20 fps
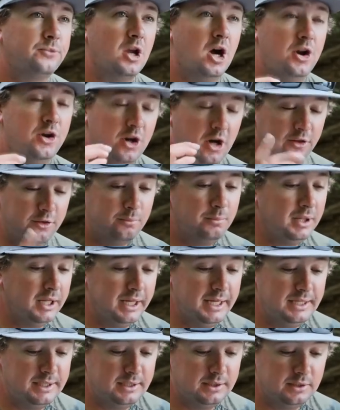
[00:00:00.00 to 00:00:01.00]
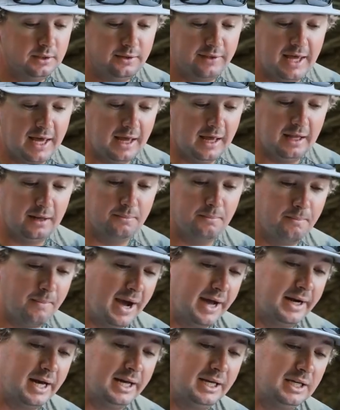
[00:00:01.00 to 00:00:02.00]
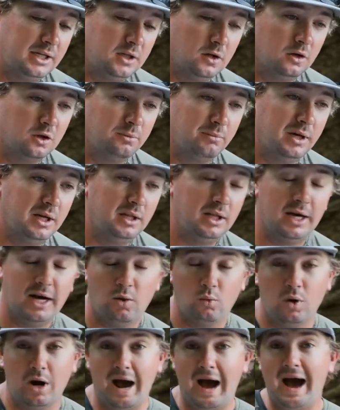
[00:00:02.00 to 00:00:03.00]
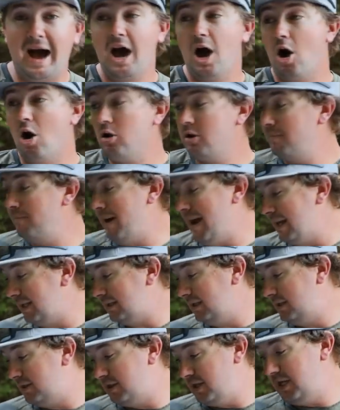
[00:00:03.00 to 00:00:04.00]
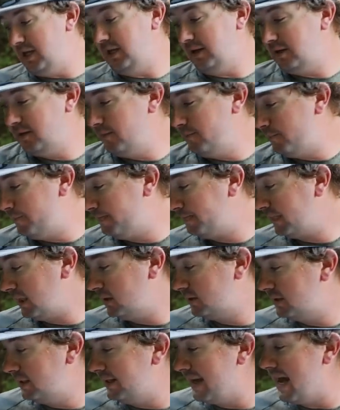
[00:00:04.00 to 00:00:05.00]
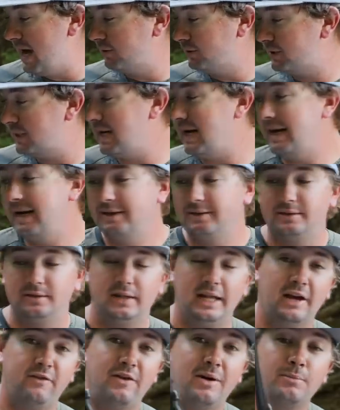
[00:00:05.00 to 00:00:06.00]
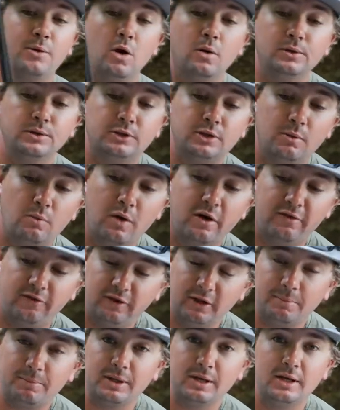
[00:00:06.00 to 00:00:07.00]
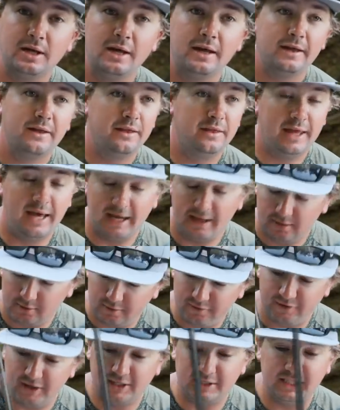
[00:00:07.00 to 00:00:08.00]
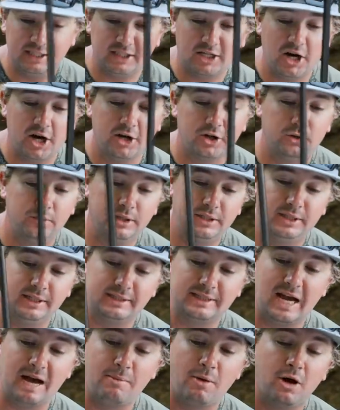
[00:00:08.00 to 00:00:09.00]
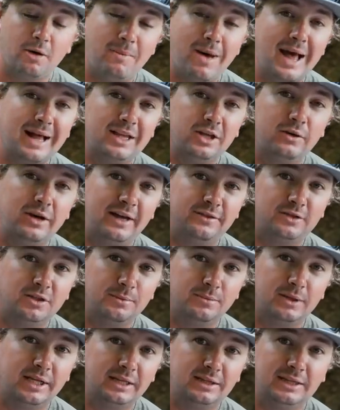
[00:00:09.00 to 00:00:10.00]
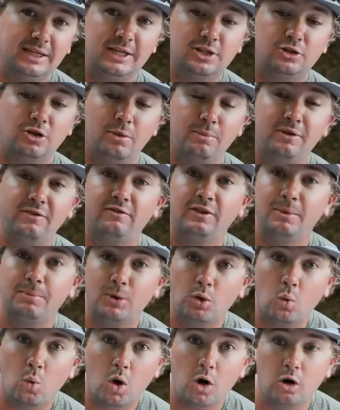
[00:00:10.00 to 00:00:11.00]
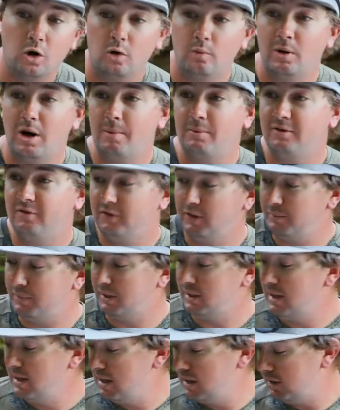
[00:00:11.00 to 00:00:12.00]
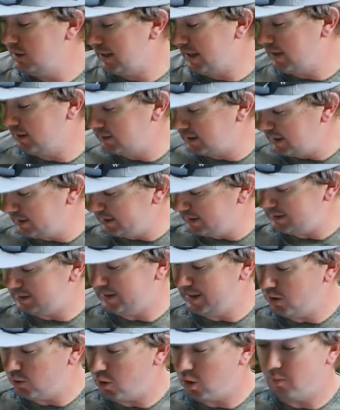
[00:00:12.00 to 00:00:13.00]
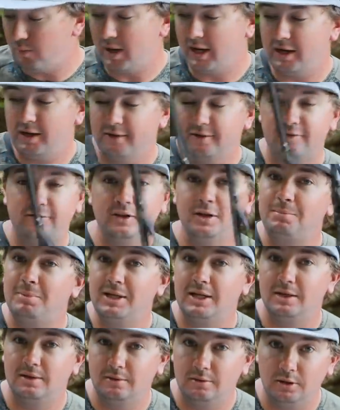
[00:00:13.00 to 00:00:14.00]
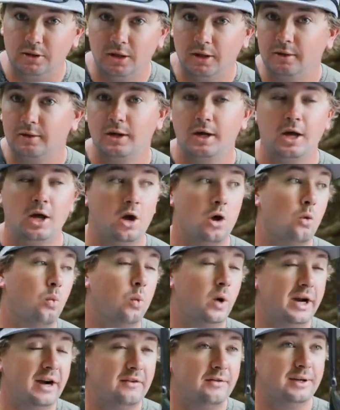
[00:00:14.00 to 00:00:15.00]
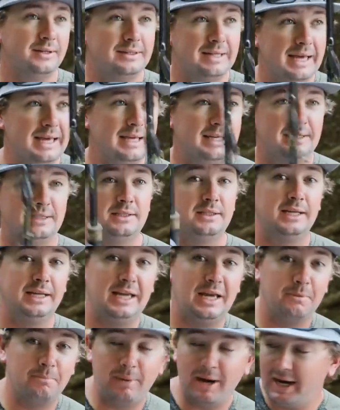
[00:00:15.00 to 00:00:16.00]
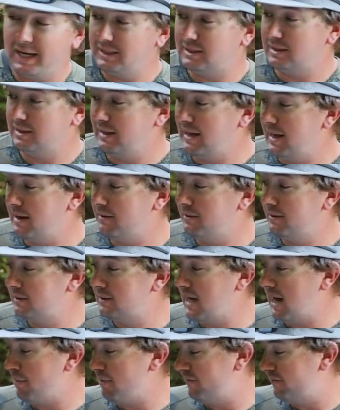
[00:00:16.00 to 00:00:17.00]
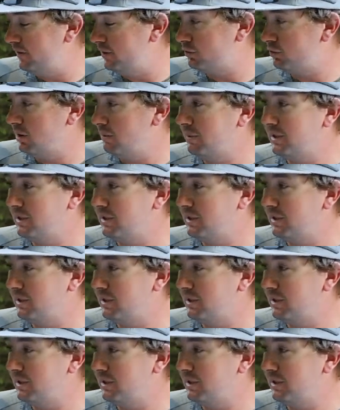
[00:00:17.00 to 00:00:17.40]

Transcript: Another place that might not get talked about a lot, where I automatically think to downsize, like if I'm going somewhere flipping that fits these characteristics, I'm automatically gonna have something like this, or I'll be flipping a worm, or I'll be flipping, like I'll take this stick worm right here and flip it, you know, whatever it takes to get bites in that type of fishery.